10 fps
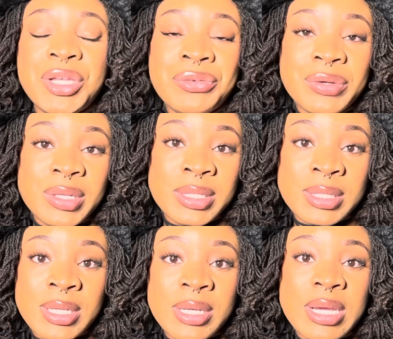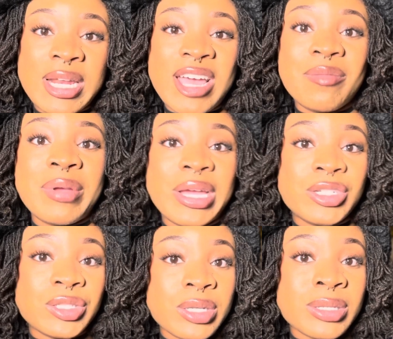realistic and have
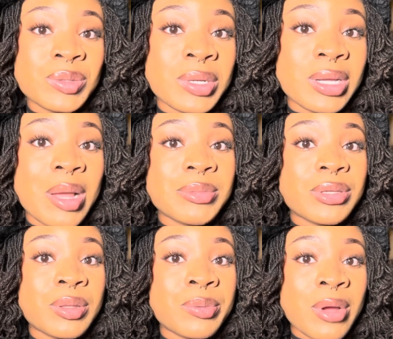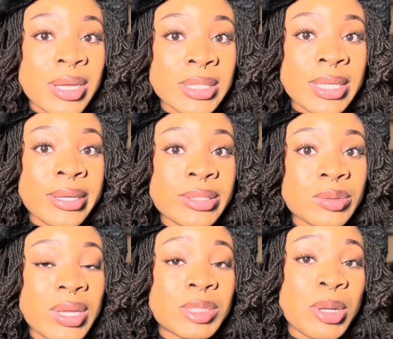patience when it comes to the process,
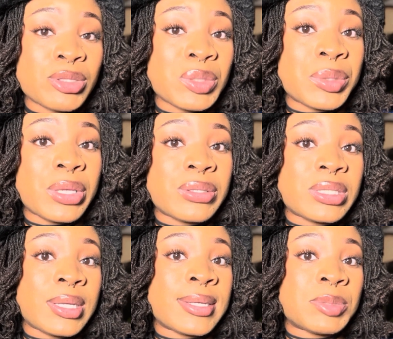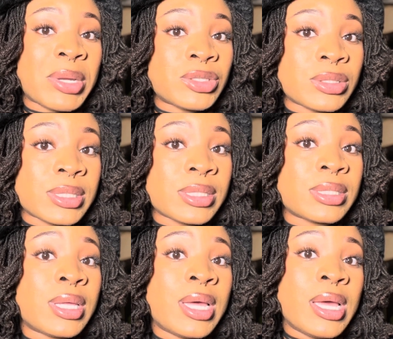especially when you see a specialist,
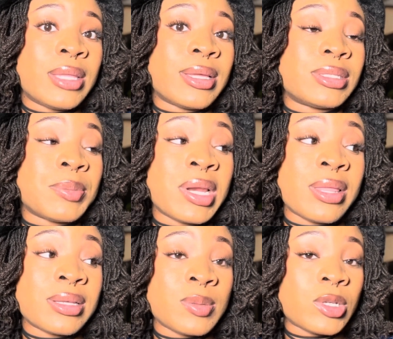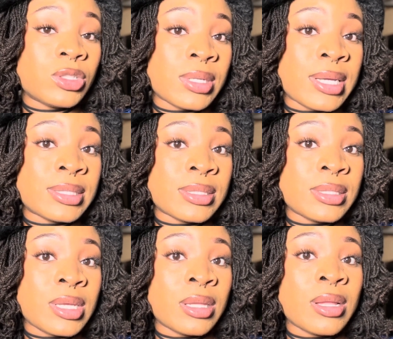somebody that
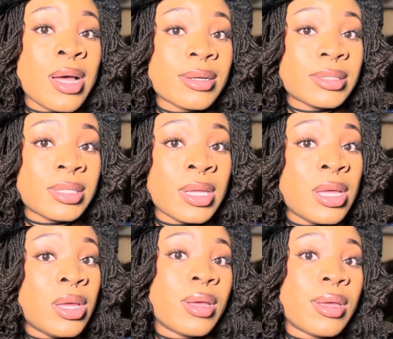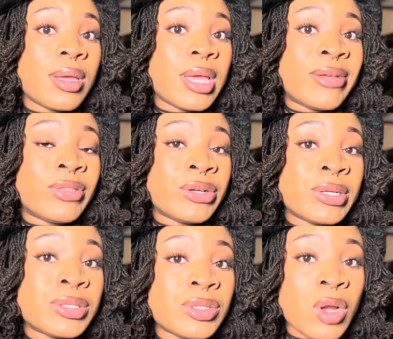specializes in locks. If they're
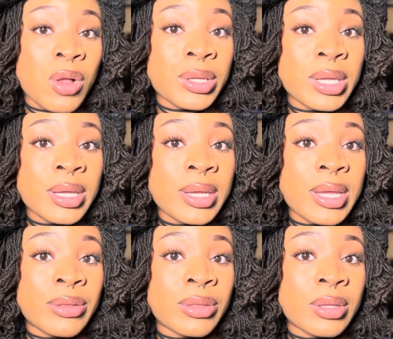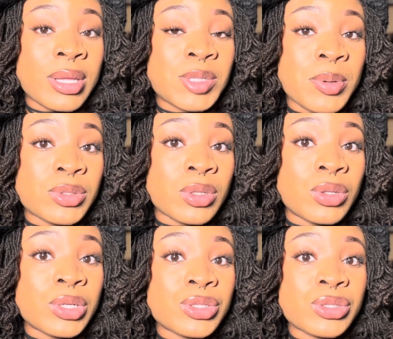installing it and it's supposed to
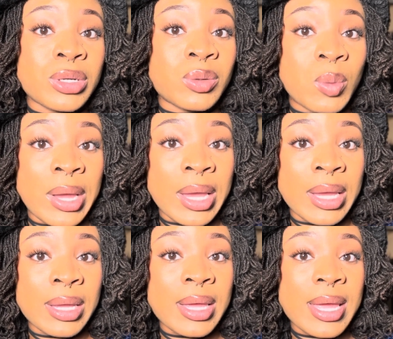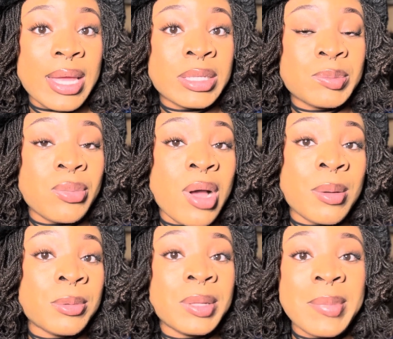look a certain way, it
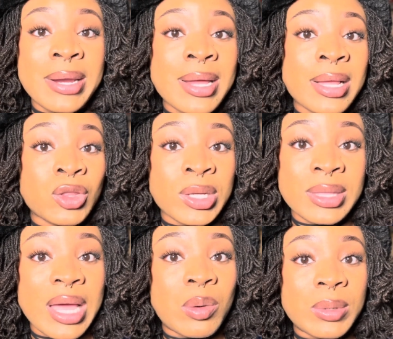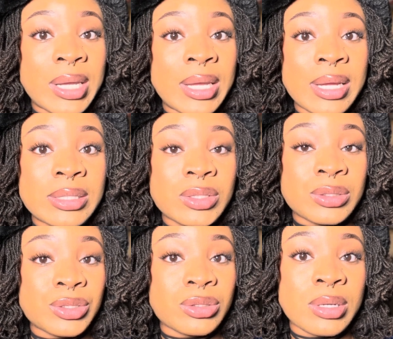probably might not look that way until
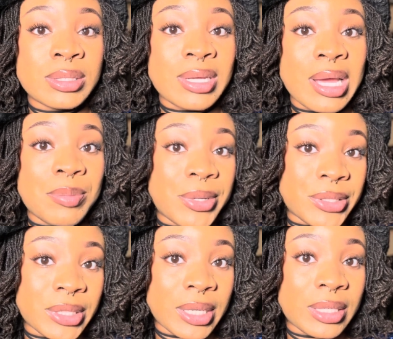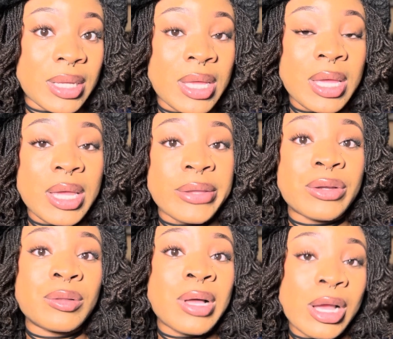a certain time period in
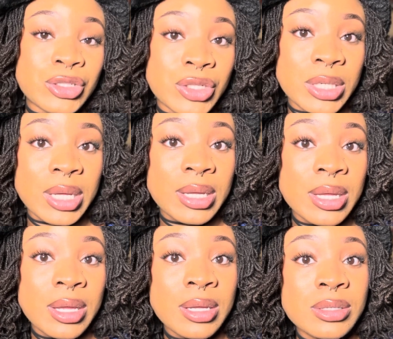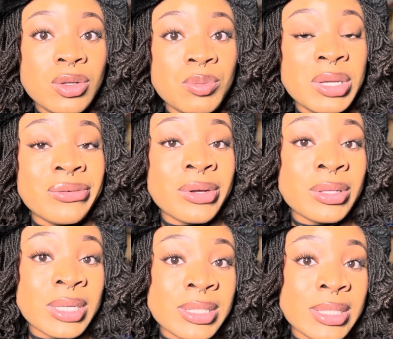your lock journey. So be
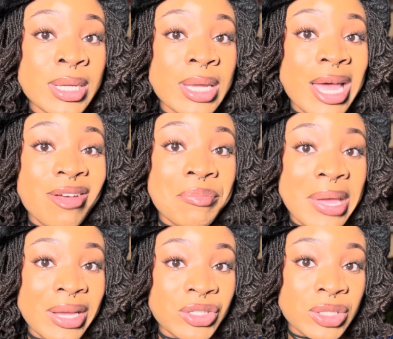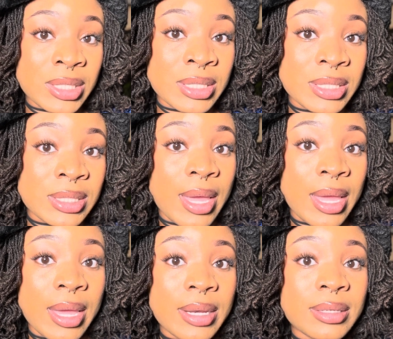realistic, have patience,
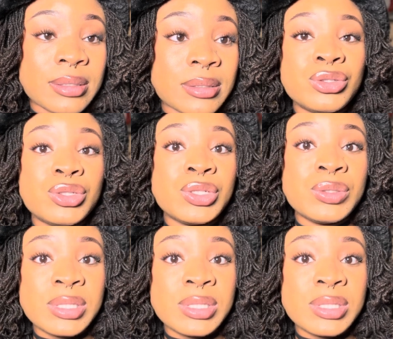and choose a